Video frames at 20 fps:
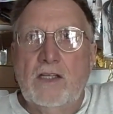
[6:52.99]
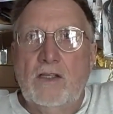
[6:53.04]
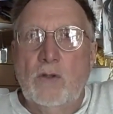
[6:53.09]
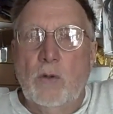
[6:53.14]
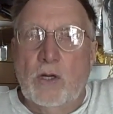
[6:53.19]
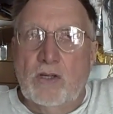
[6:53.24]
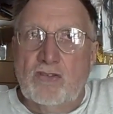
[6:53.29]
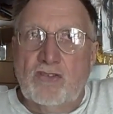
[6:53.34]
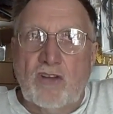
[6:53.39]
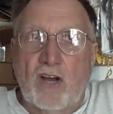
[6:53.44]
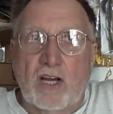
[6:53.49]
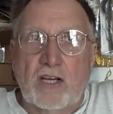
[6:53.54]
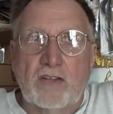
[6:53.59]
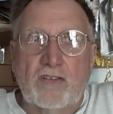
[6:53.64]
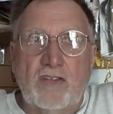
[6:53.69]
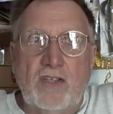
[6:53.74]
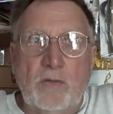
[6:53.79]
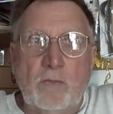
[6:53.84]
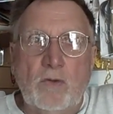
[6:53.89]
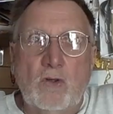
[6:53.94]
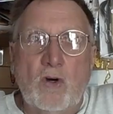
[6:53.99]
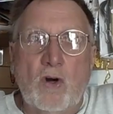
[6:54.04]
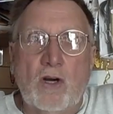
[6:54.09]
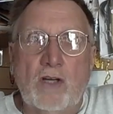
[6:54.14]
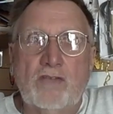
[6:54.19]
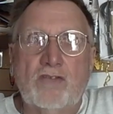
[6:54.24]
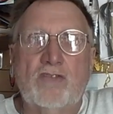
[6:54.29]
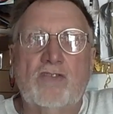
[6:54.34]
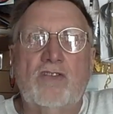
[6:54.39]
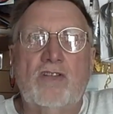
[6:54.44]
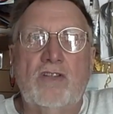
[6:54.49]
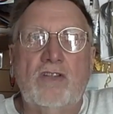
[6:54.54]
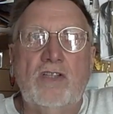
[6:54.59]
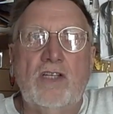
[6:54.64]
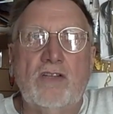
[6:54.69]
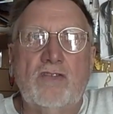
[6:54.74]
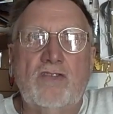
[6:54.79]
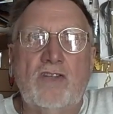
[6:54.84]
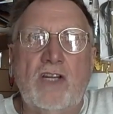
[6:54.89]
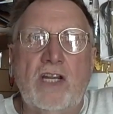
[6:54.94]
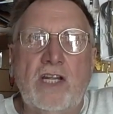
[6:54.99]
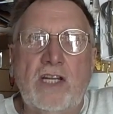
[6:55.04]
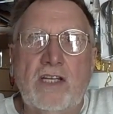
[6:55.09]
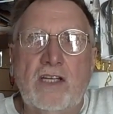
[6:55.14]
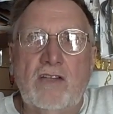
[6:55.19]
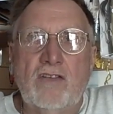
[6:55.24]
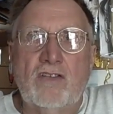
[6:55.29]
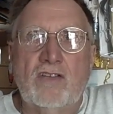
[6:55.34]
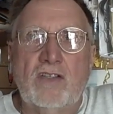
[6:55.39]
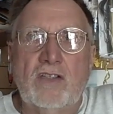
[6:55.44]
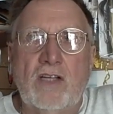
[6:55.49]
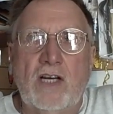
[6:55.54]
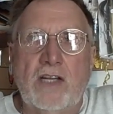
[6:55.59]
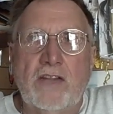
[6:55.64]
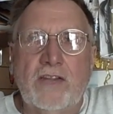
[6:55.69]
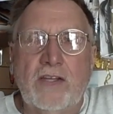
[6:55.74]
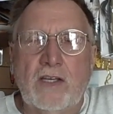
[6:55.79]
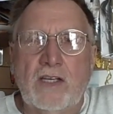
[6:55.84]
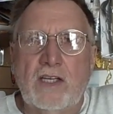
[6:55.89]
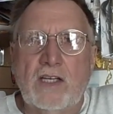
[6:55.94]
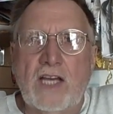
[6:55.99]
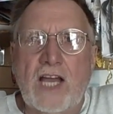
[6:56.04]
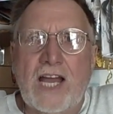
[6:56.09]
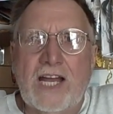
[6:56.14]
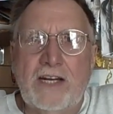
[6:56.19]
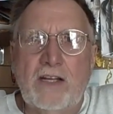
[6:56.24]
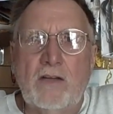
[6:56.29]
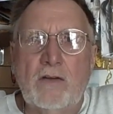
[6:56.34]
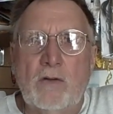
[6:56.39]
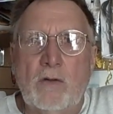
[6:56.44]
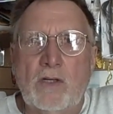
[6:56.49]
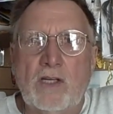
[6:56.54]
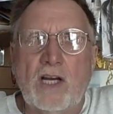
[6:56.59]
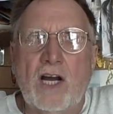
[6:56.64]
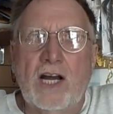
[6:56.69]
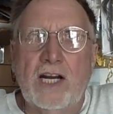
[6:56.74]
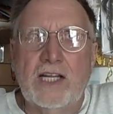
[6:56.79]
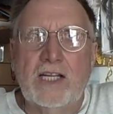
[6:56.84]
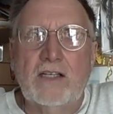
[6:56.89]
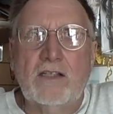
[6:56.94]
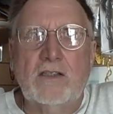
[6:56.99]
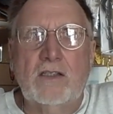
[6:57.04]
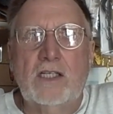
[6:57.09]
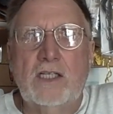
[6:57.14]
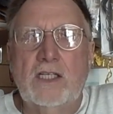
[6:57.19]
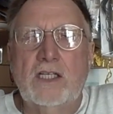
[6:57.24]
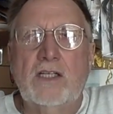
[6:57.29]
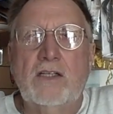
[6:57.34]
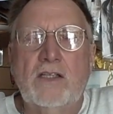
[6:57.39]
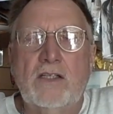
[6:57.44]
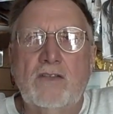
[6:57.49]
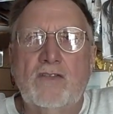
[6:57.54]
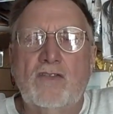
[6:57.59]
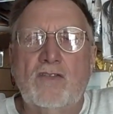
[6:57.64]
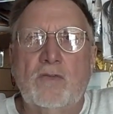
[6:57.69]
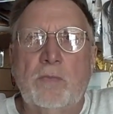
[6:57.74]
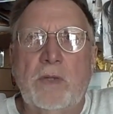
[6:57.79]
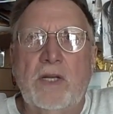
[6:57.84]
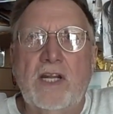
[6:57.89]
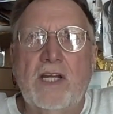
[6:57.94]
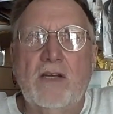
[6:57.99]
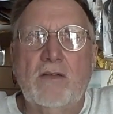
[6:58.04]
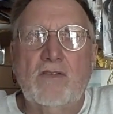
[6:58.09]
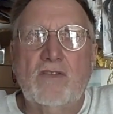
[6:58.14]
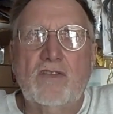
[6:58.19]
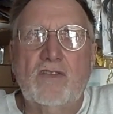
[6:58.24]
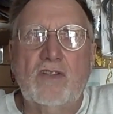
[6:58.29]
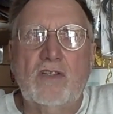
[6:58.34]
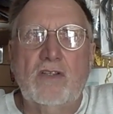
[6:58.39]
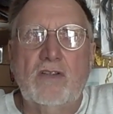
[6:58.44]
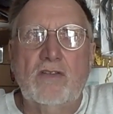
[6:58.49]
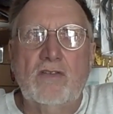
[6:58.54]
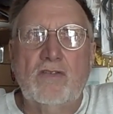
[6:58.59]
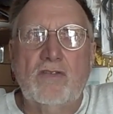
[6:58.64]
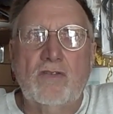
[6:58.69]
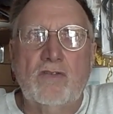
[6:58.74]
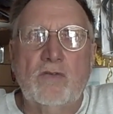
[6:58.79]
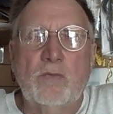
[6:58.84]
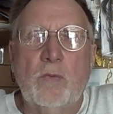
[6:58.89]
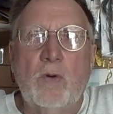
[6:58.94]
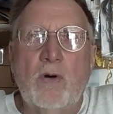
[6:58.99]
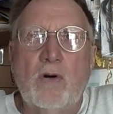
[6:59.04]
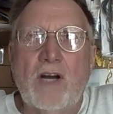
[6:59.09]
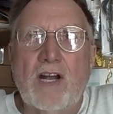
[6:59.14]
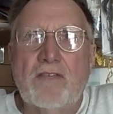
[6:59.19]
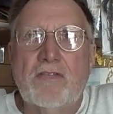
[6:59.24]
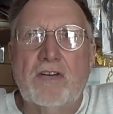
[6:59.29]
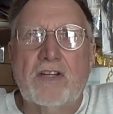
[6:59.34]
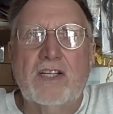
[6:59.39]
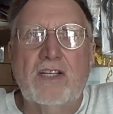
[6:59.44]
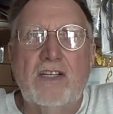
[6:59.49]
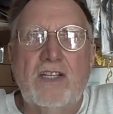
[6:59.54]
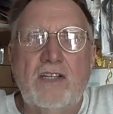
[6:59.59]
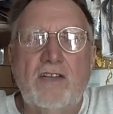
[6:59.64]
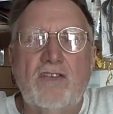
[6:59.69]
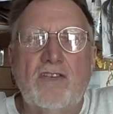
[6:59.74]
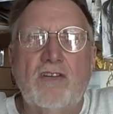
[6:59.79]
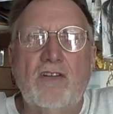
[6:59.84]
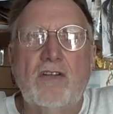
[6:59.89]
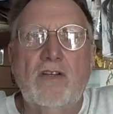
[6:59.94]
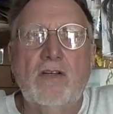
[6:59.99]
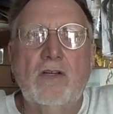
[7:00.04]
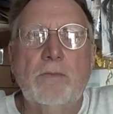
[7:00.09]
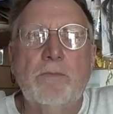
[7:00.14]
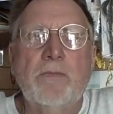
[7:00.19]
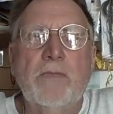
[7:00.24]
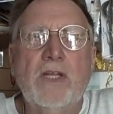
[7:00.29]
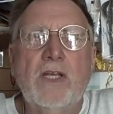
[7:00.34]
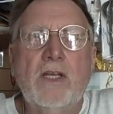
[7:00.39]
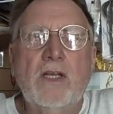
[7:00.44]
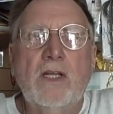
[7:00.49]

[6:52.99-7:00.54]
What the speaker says: U.S. soccer team lost yesterday against, I think, Ghana, I guess it's pronounced. It's a small African nation.